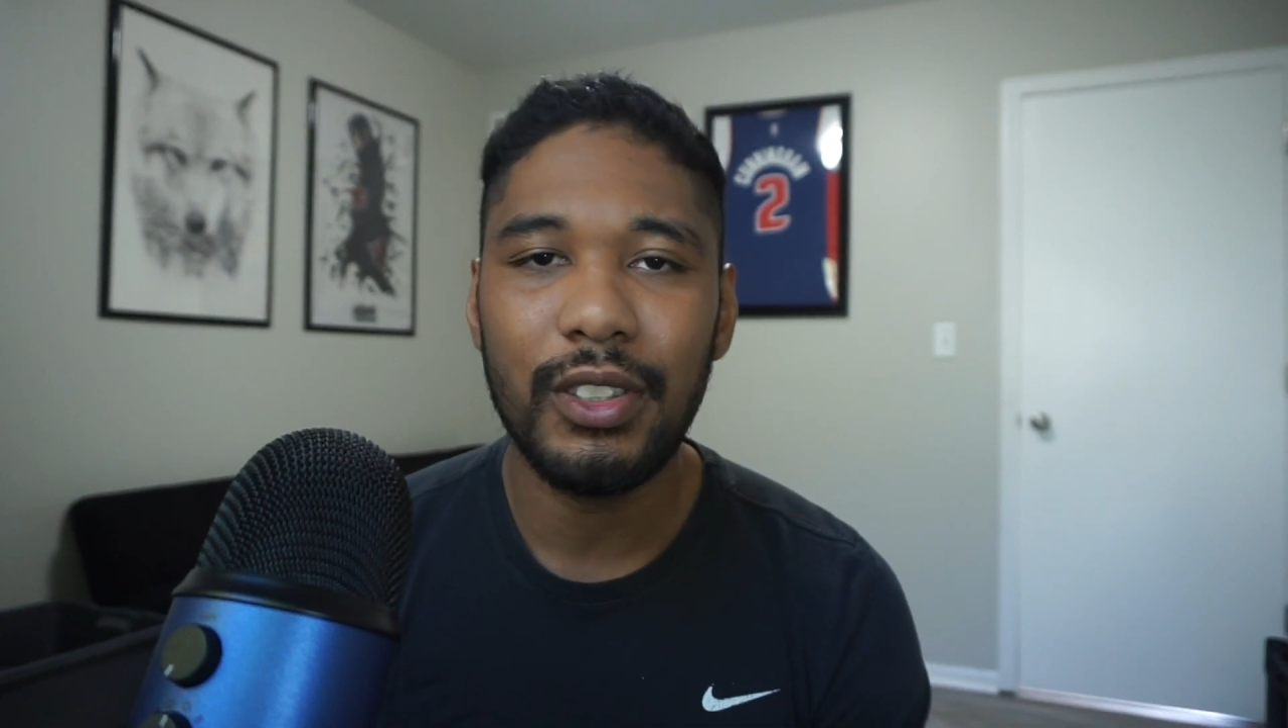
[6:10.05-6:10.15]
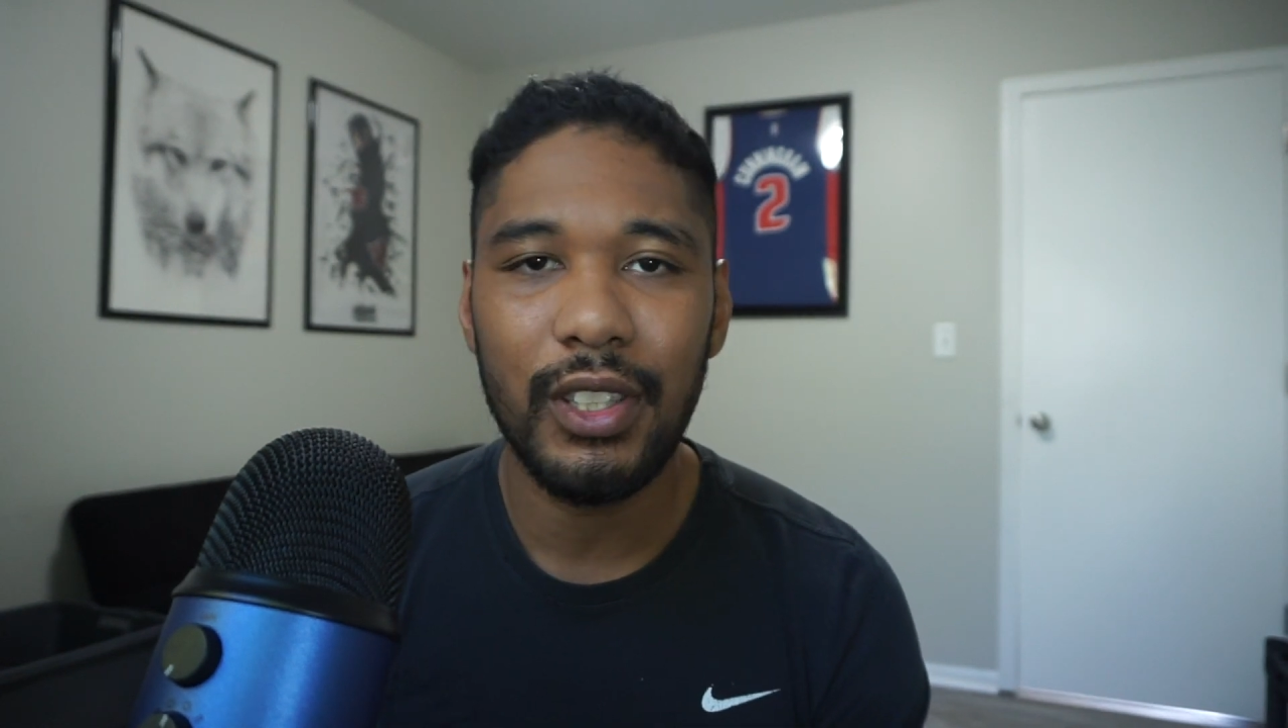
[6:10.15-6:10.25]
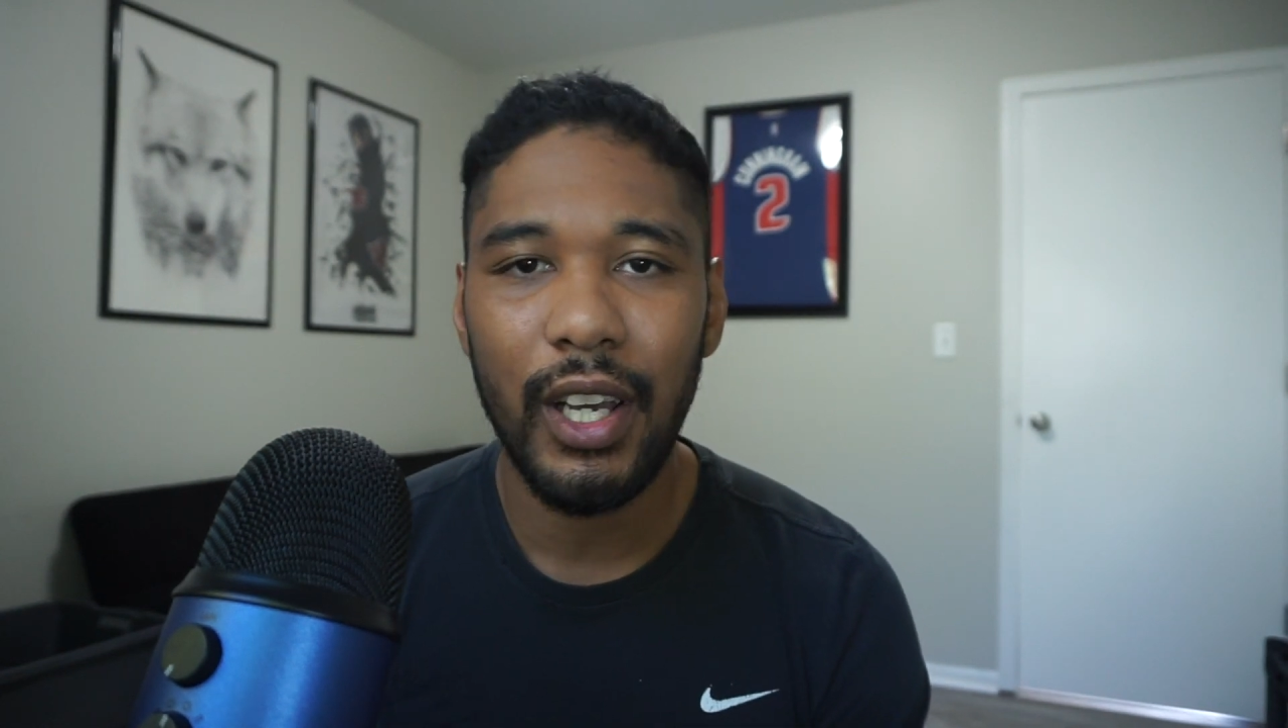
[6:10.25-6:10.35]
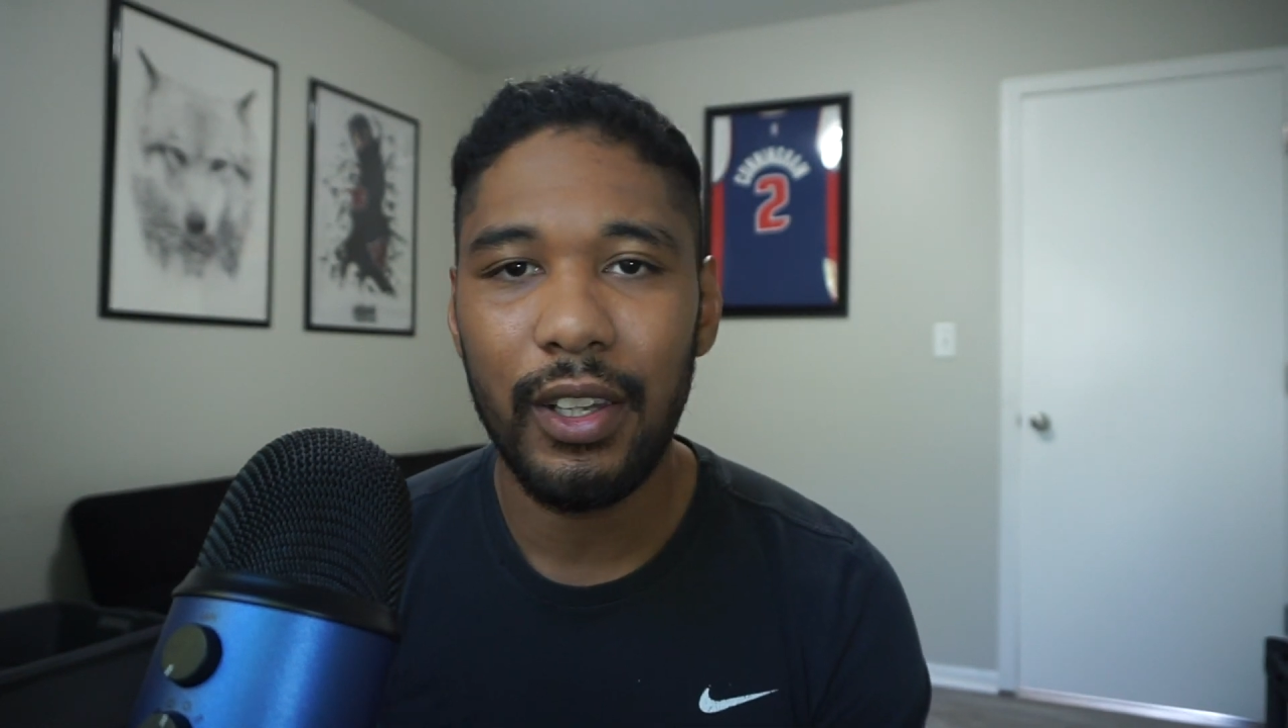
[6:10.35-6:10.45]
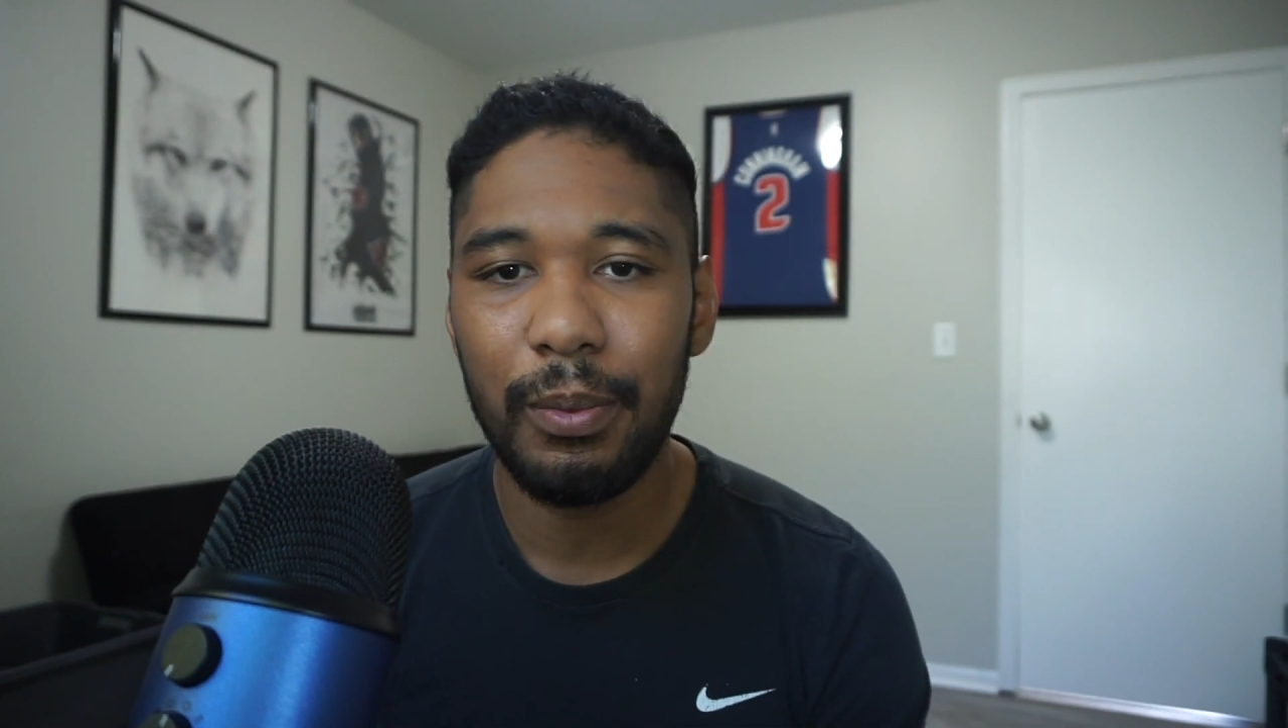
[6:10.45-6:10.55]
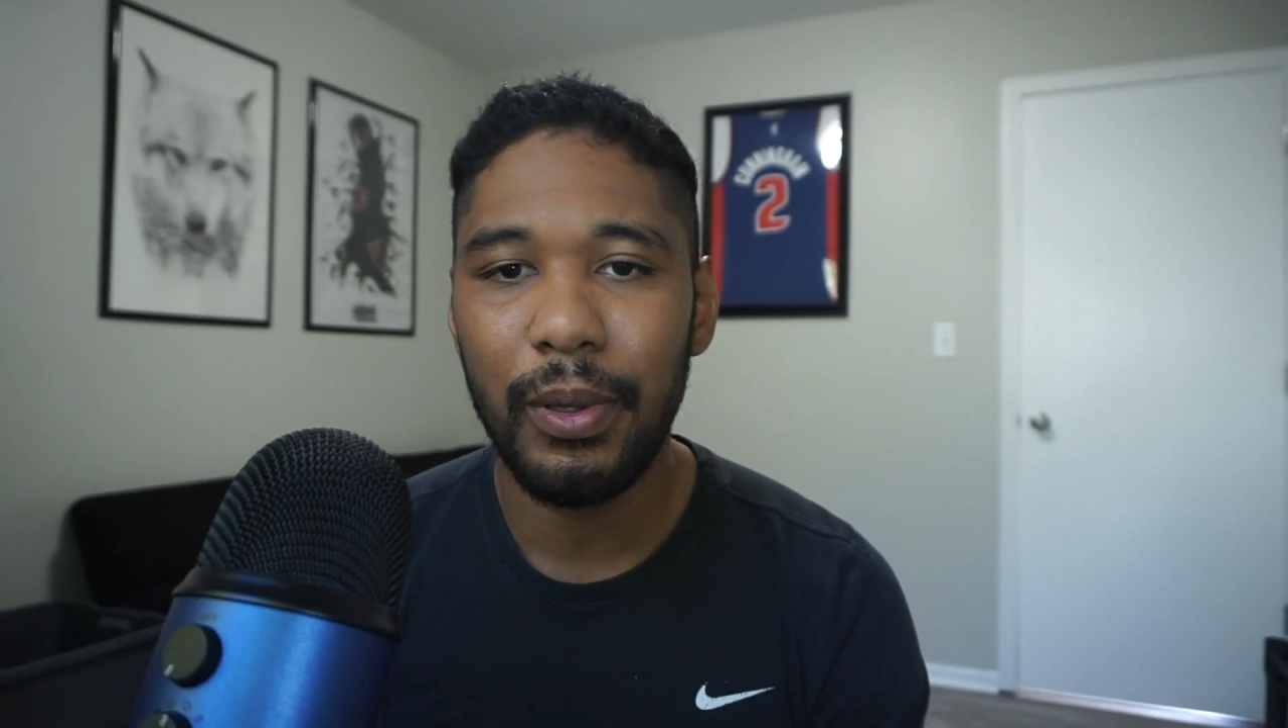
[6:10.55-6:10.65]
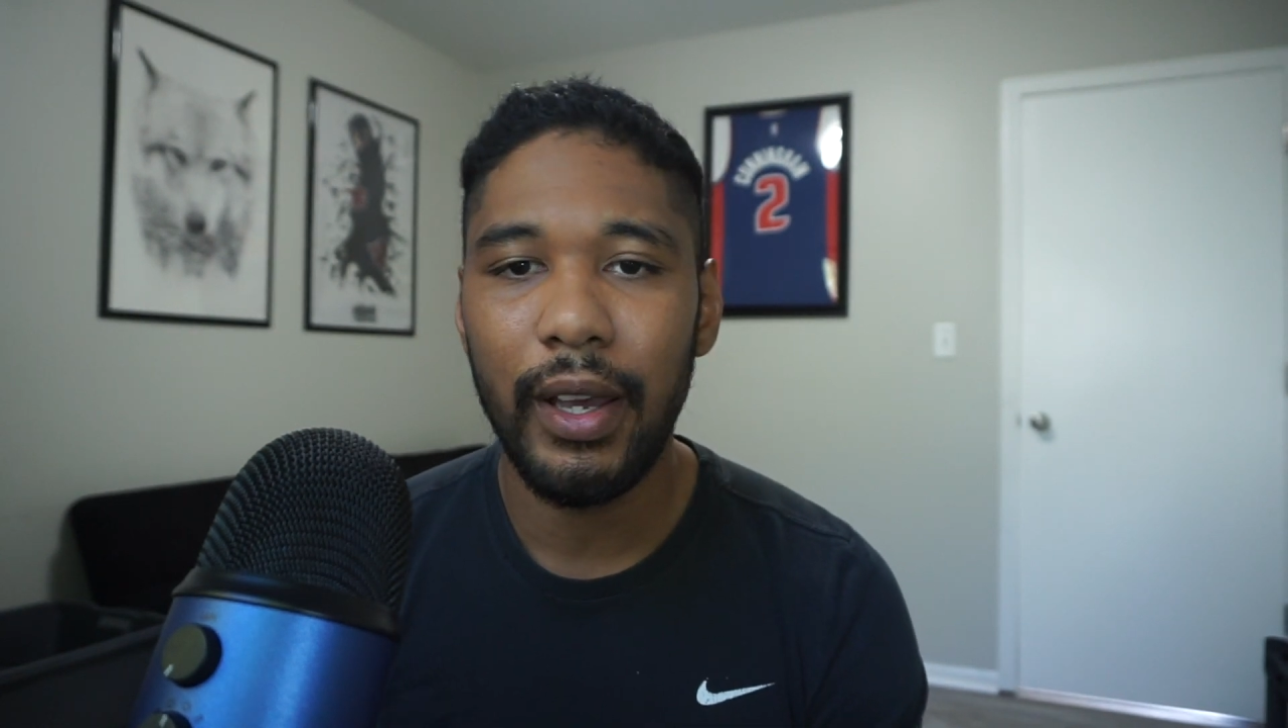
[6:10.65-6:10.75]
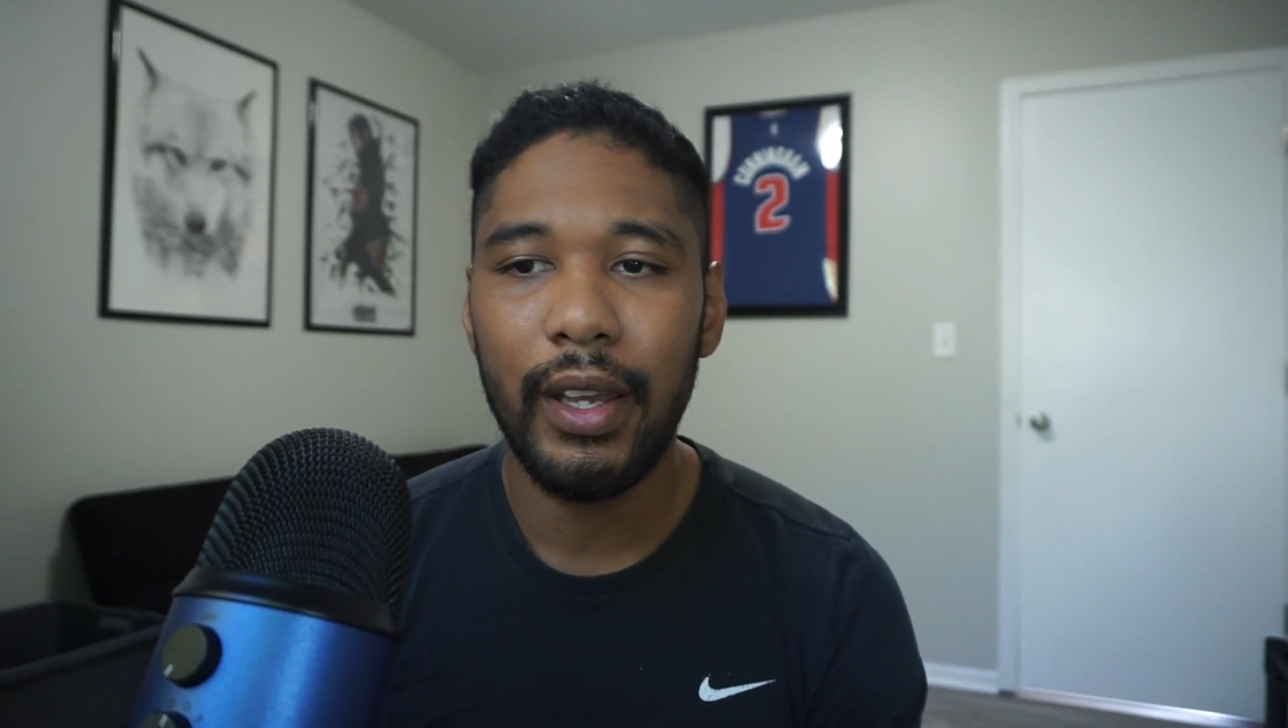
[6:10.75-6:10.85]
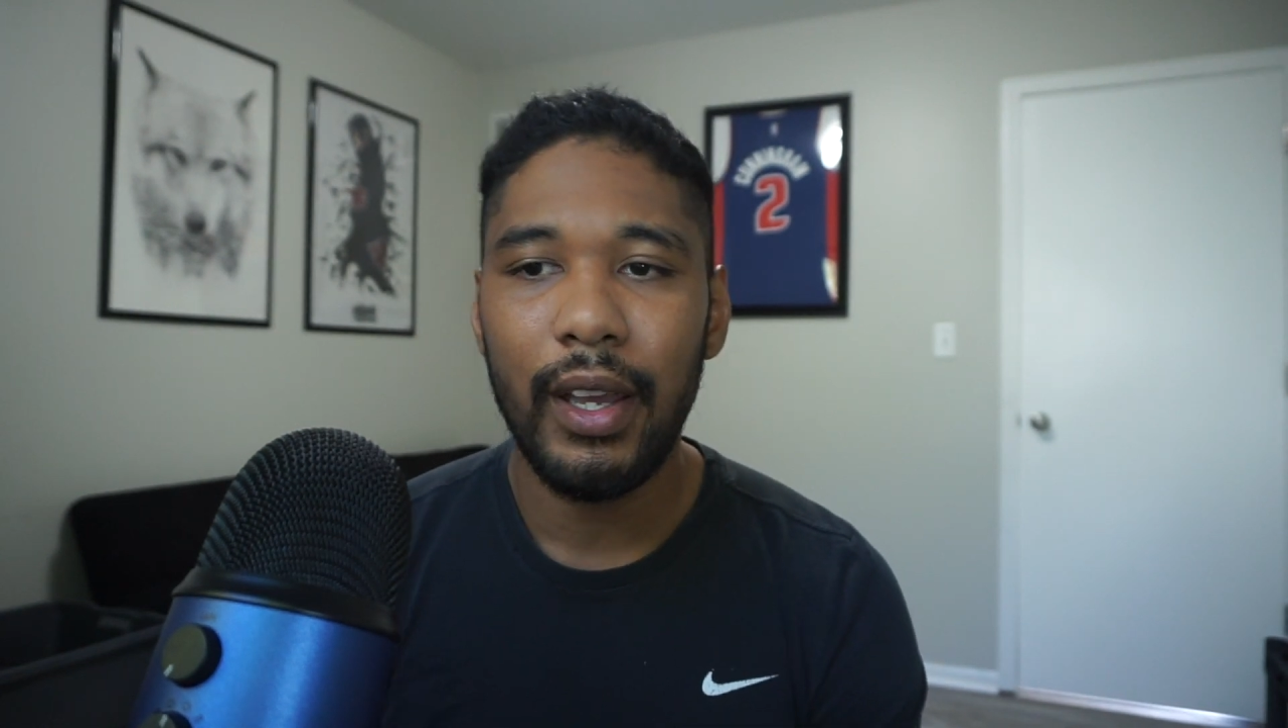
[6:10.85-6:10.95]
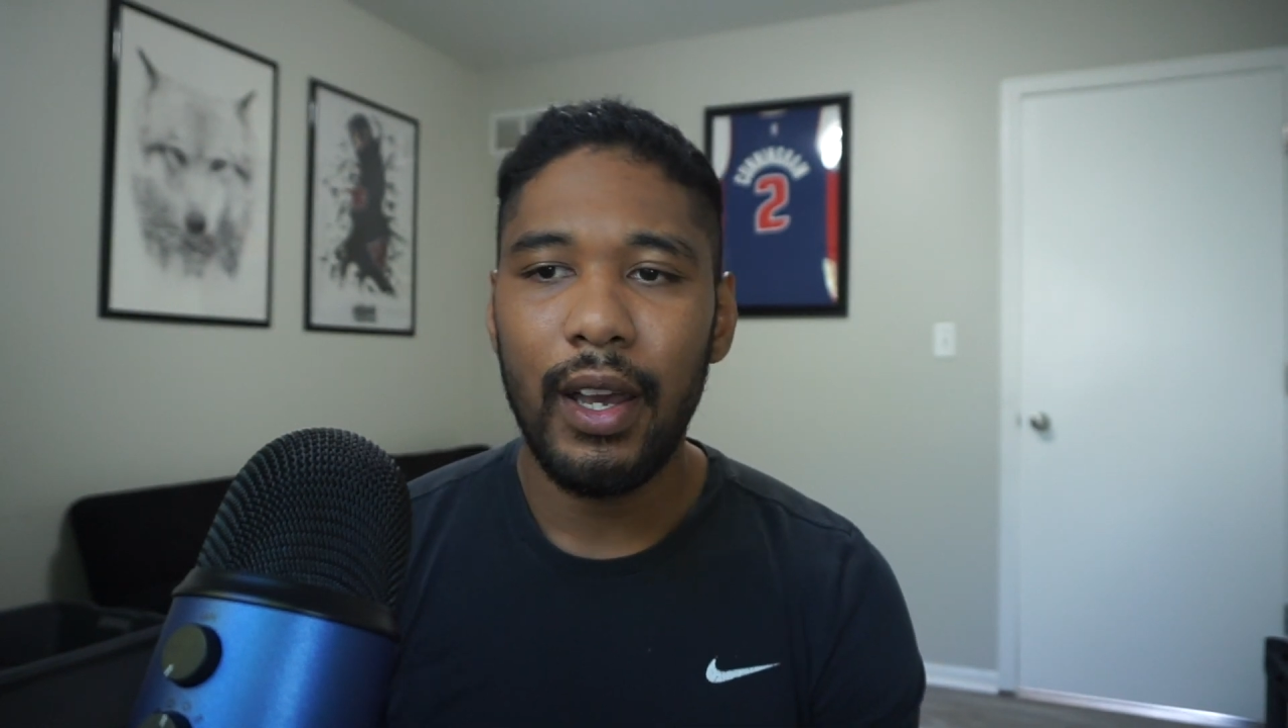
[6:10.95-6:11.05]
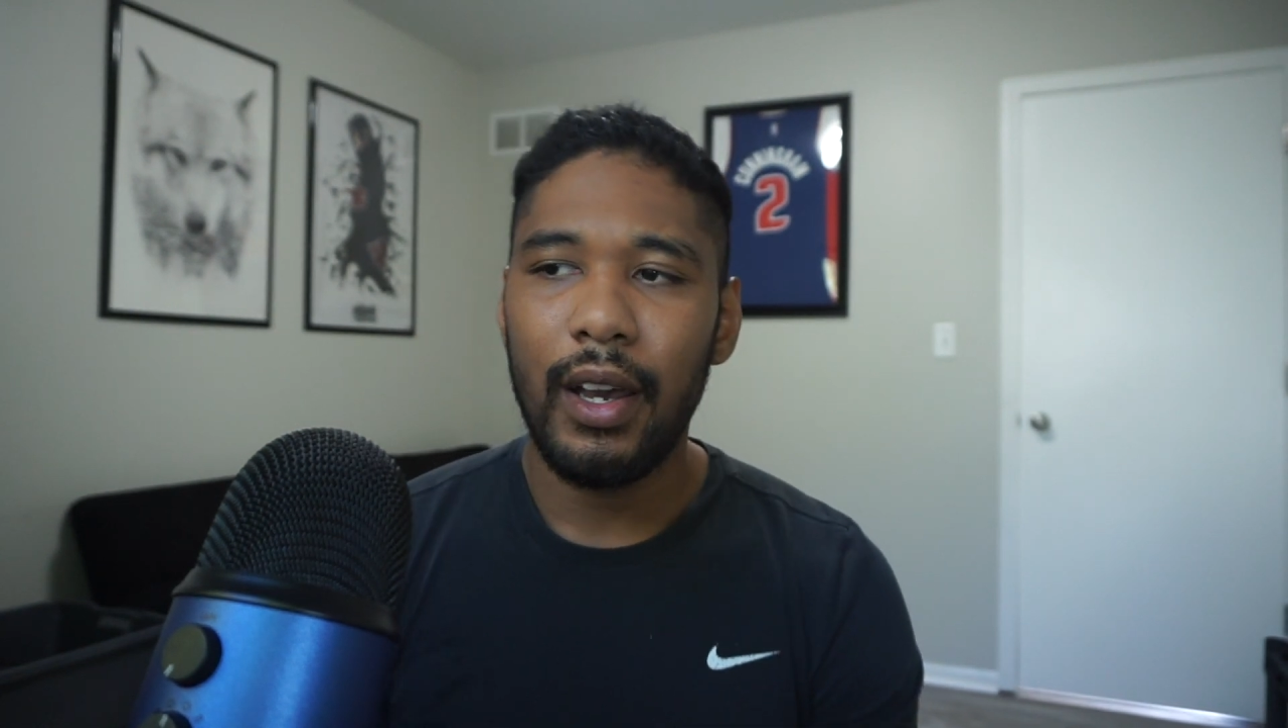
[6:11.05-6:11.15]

to see how they play.